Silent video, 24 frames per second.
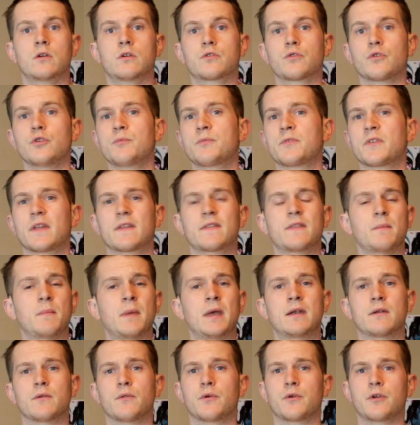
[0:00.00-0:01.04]
Groups like the
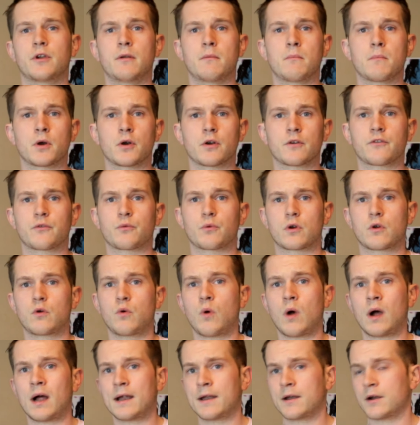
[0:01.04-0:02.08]
Mandalorian mercs
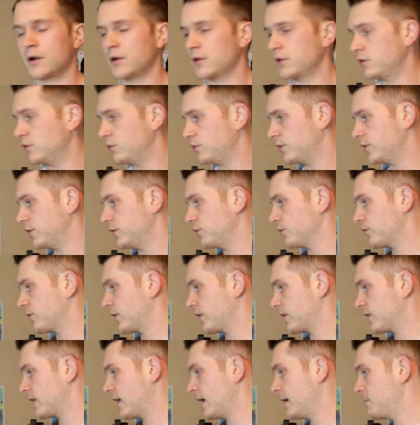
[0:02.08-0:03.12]
require you to use
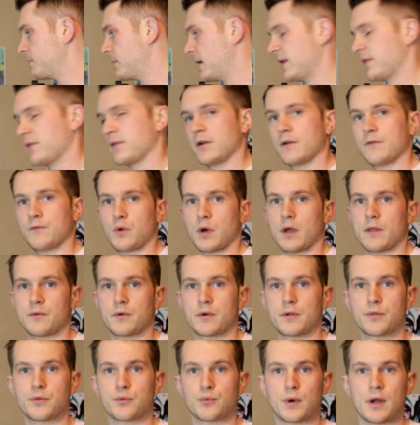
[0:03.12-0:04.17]
the same method of
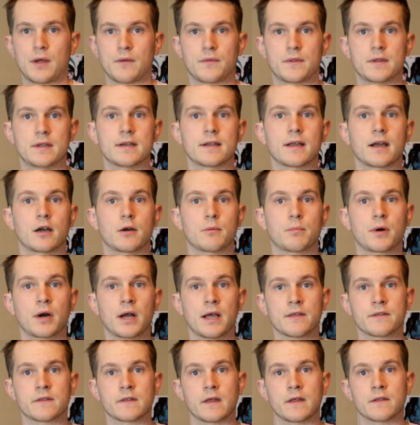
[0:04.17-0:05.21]
weathering throughout the entire
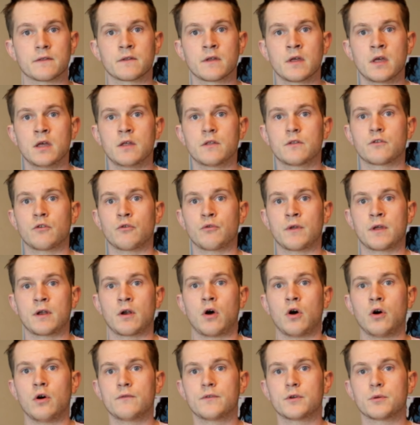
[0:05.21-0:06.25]
process so that
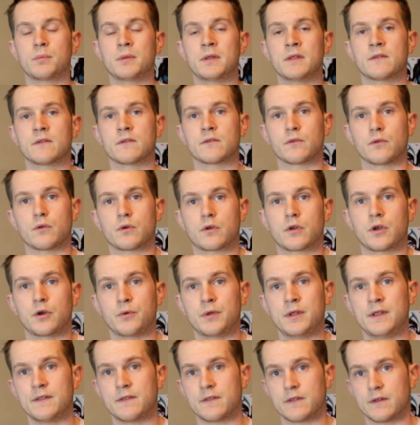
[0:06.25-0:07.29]
all of your pieces look
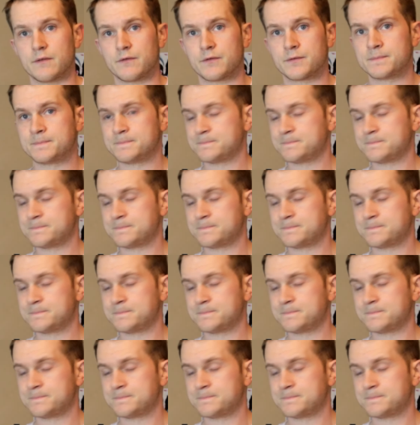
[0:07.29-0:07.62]
cohesive.